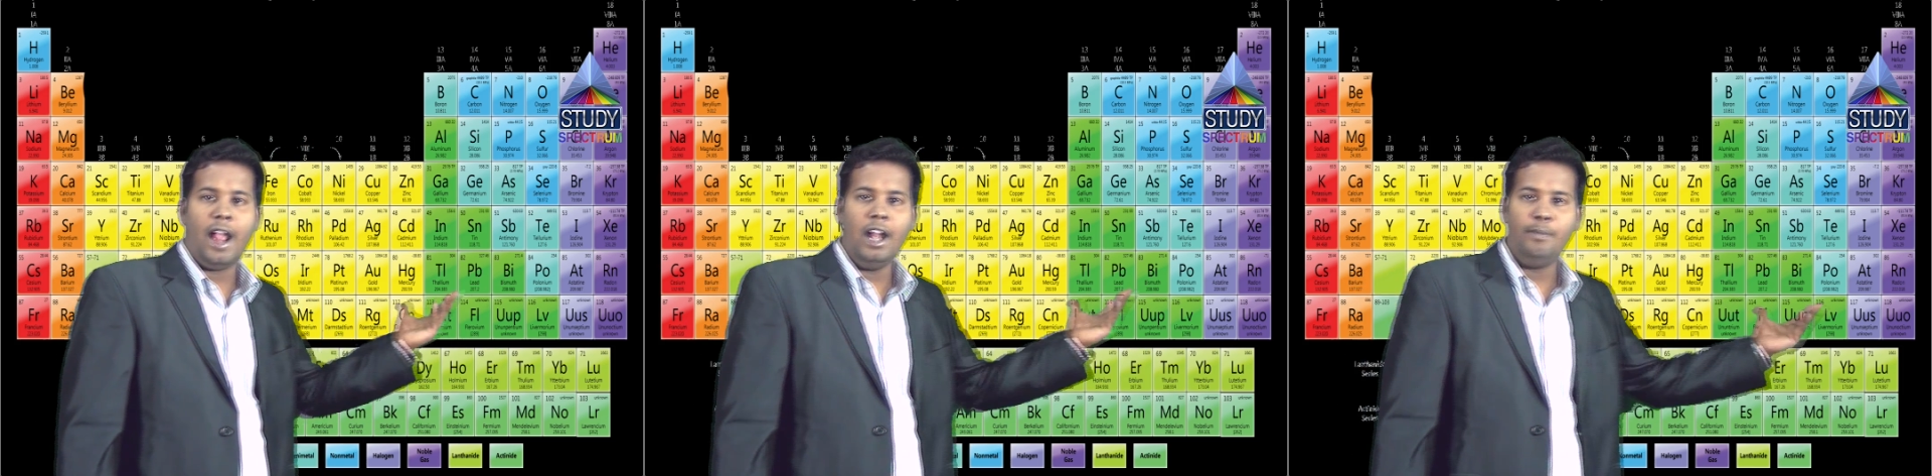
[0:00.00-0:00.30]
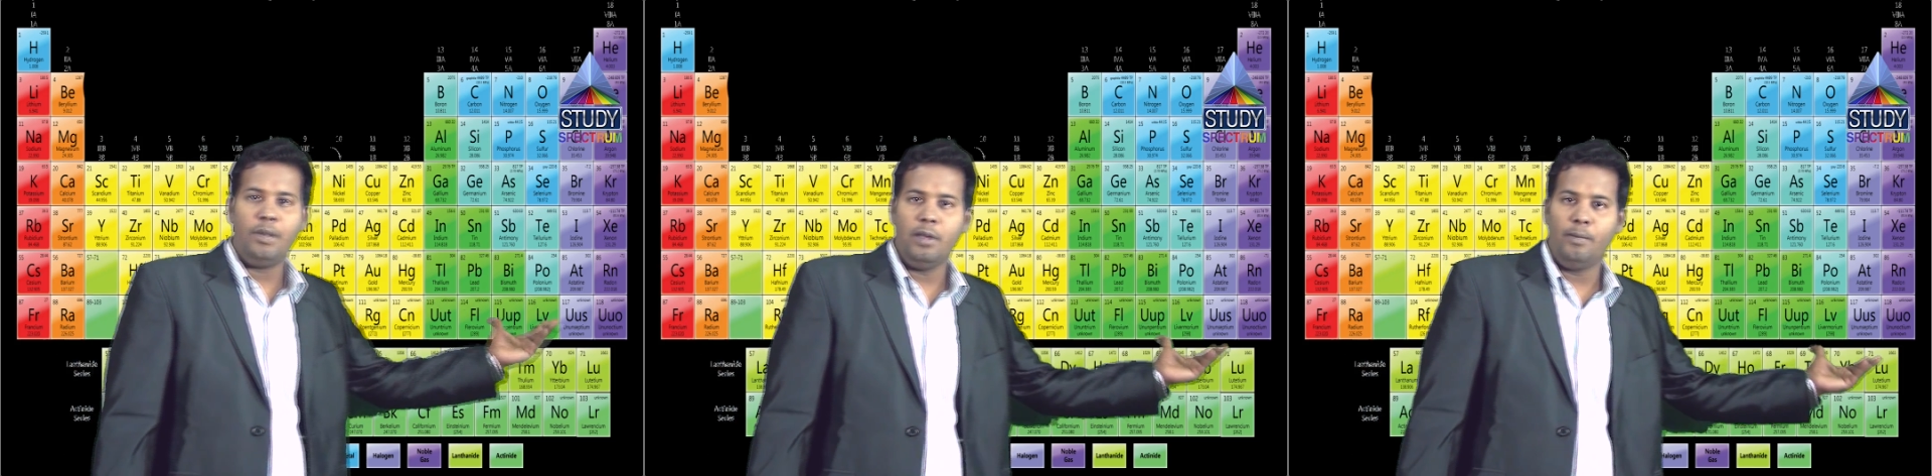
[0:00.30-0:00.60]

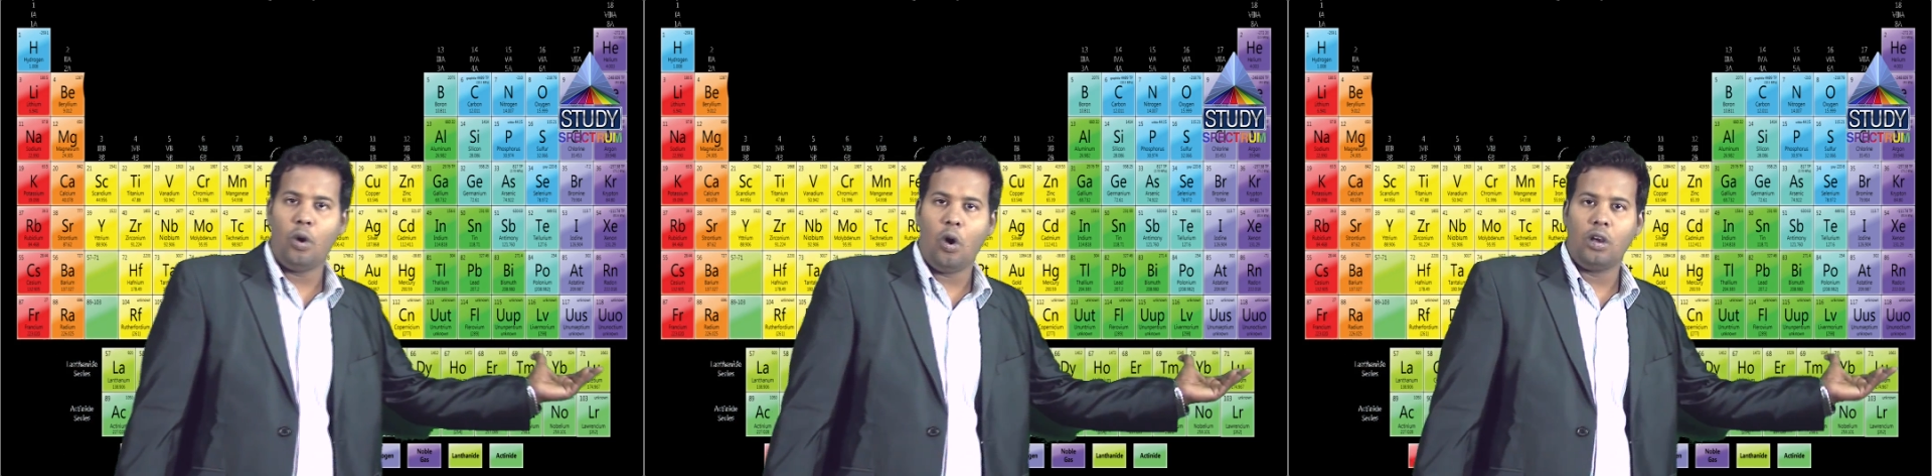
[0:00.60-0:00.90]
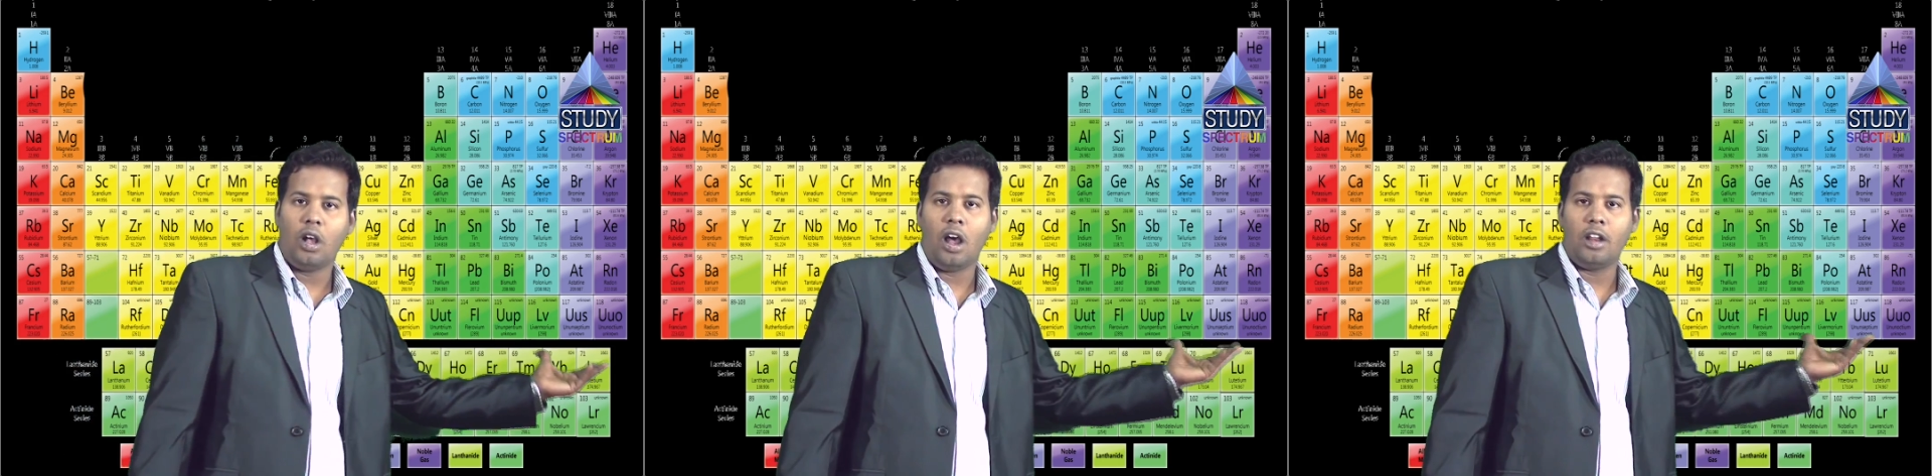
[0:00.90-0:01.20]
and P
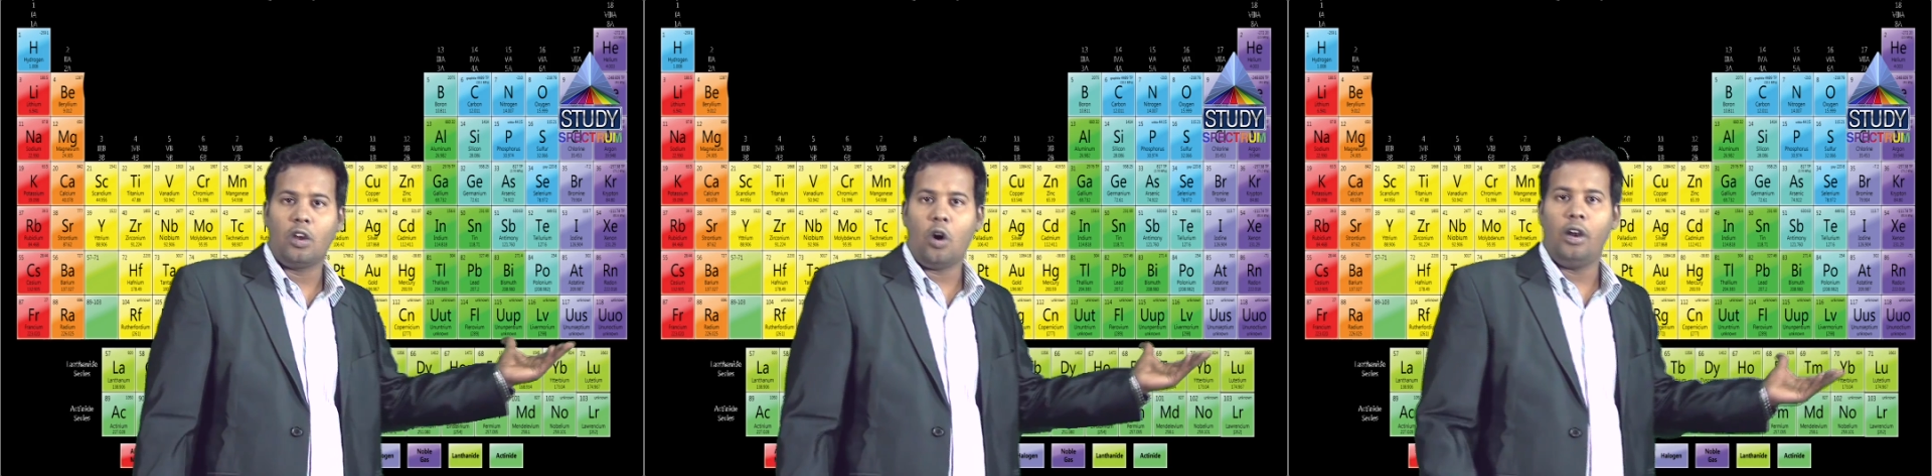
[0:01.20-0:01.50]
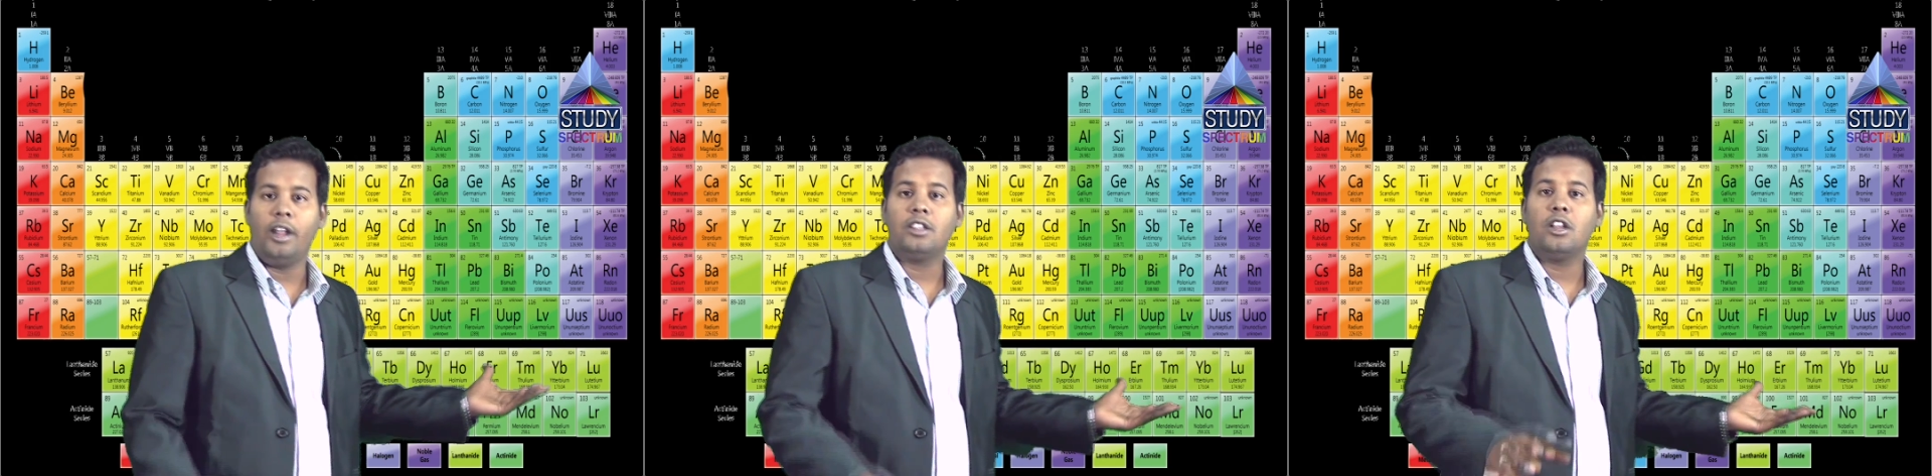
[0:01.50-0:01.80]
block are
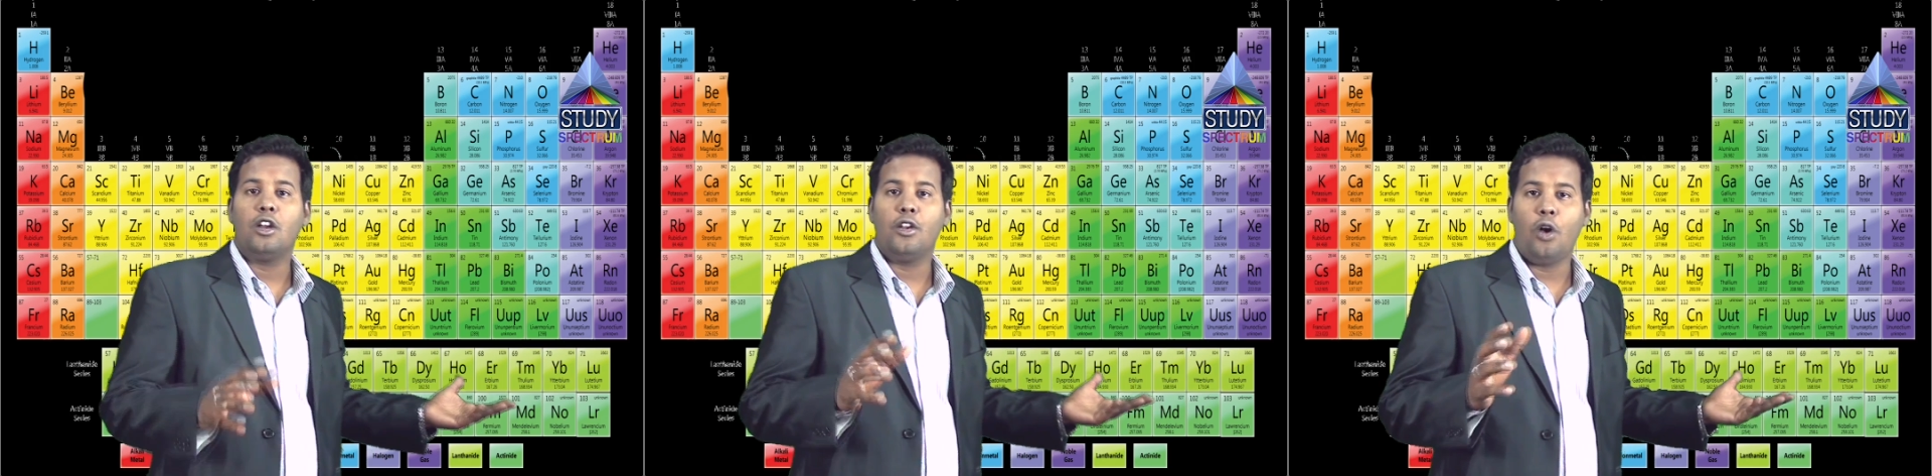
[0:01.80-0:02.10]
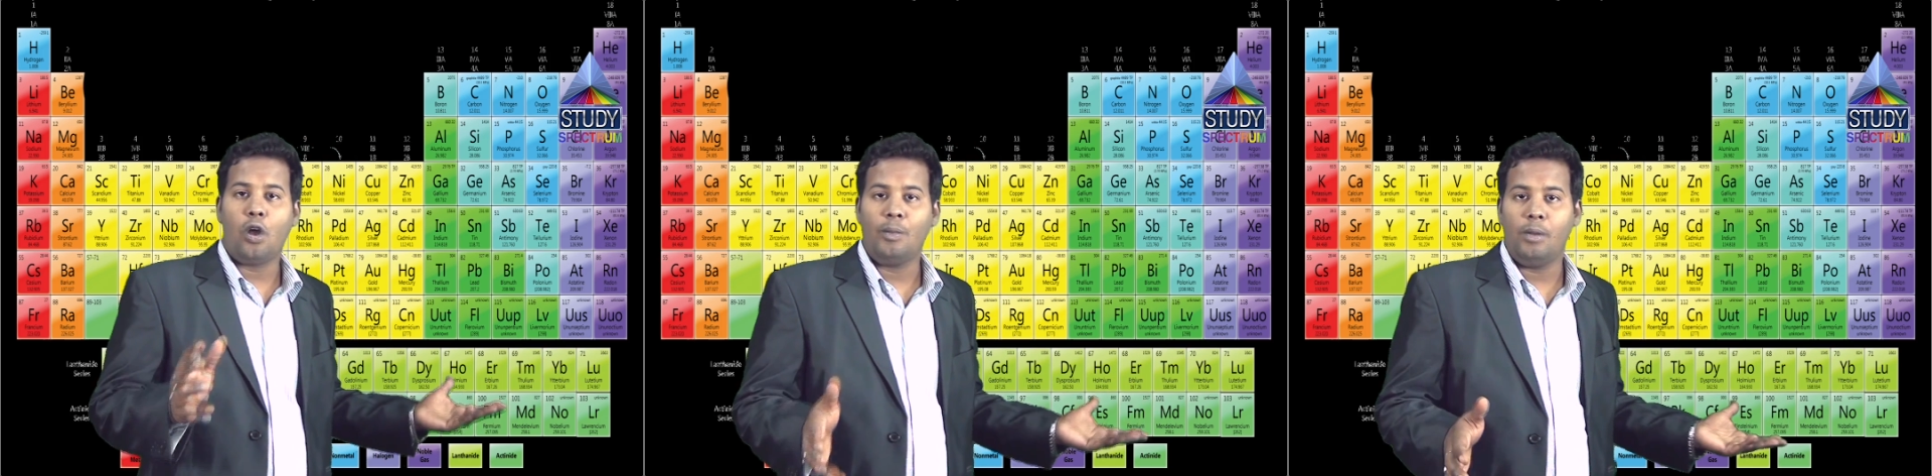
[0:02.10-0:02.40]
called as
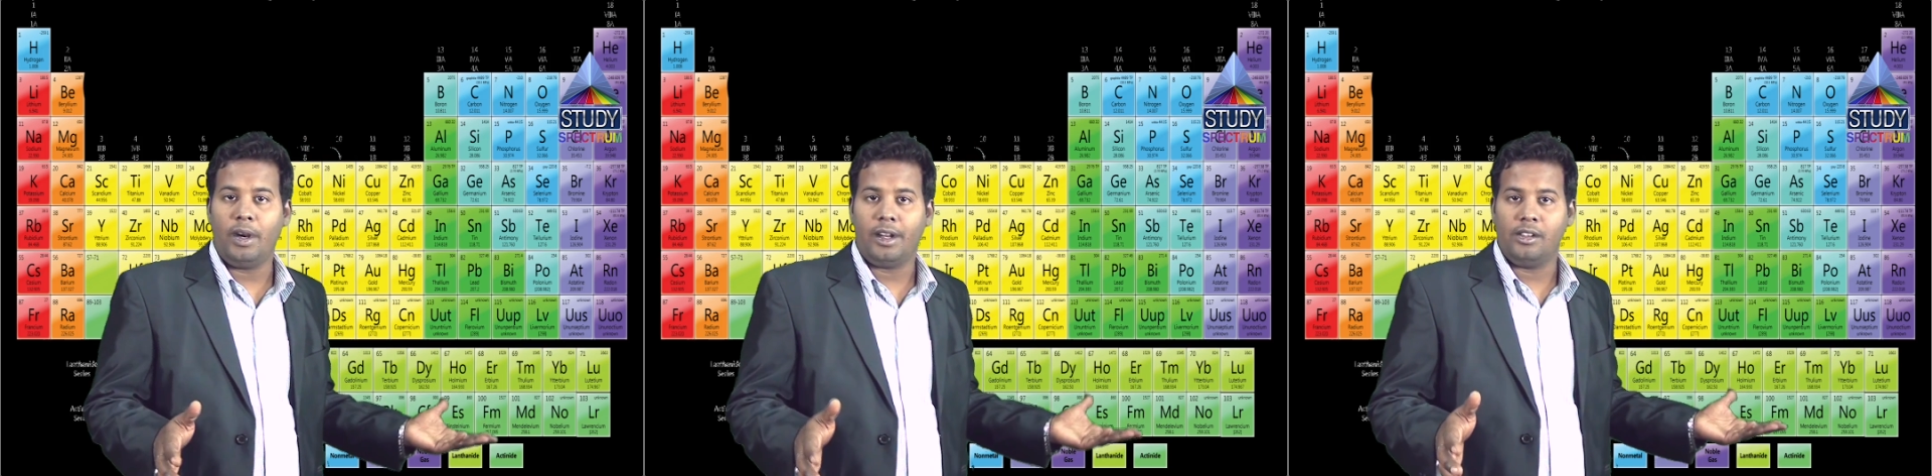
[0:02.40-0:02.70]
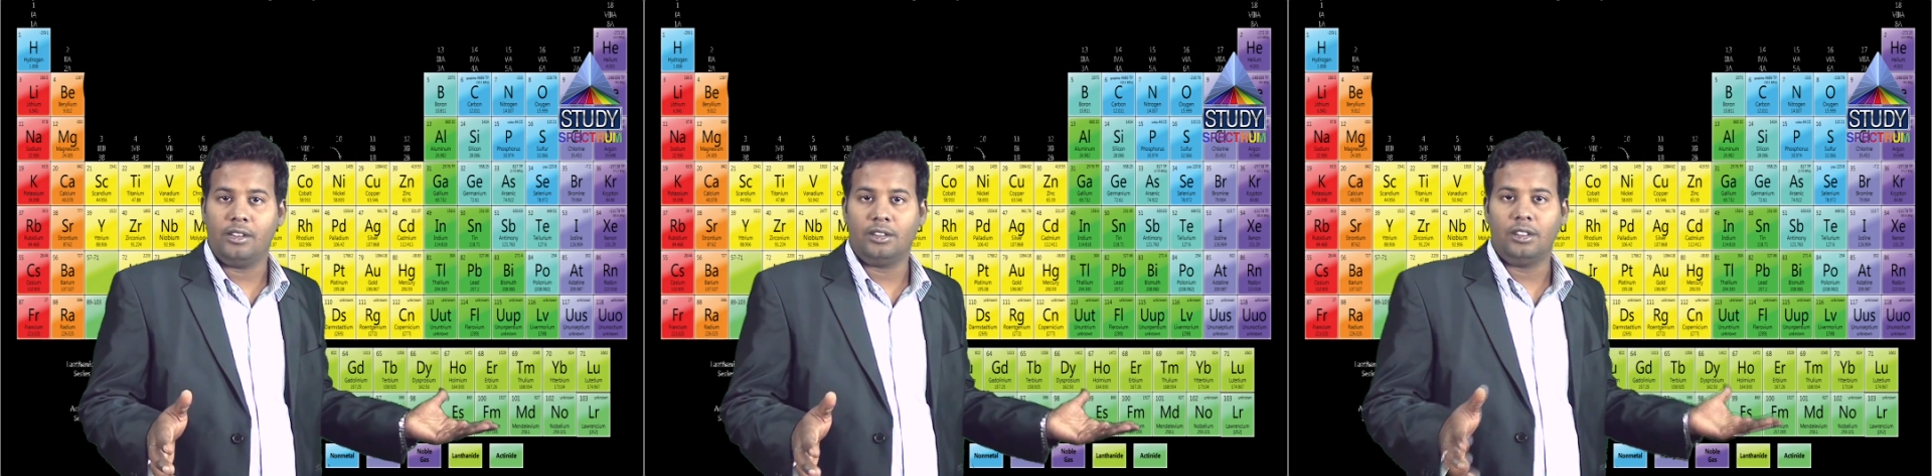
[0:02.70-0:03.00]
normal
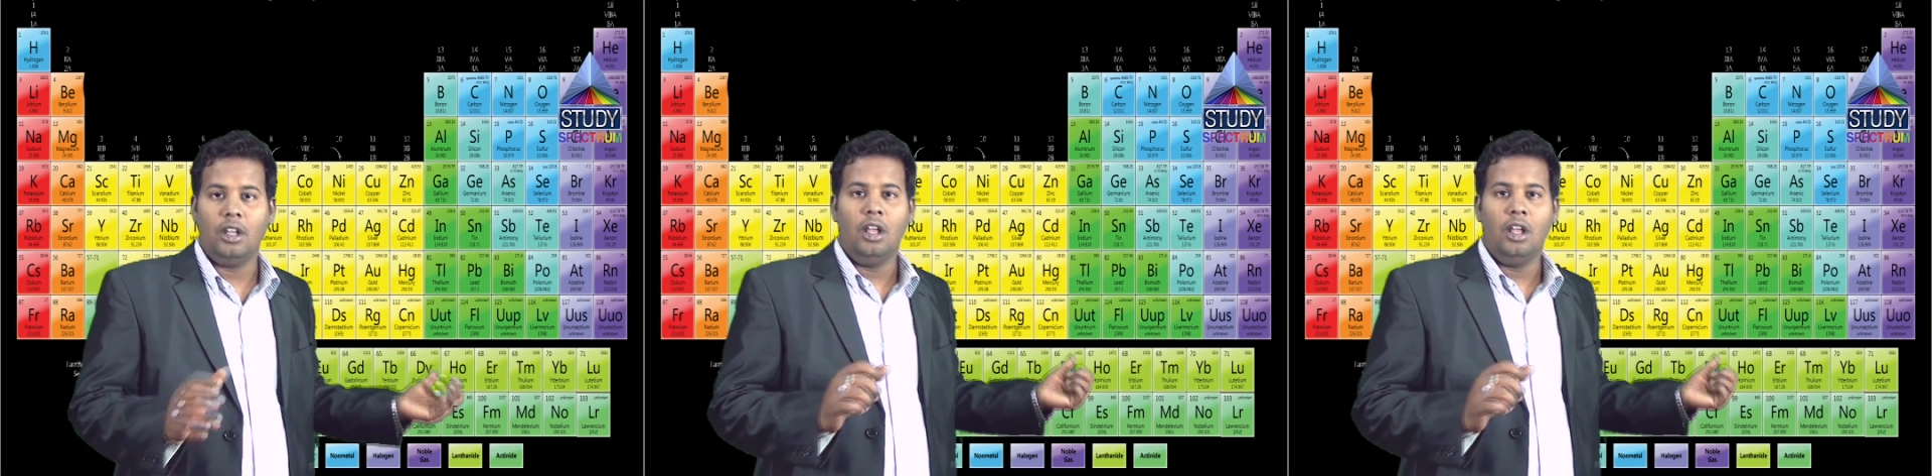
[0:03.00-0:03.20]
metals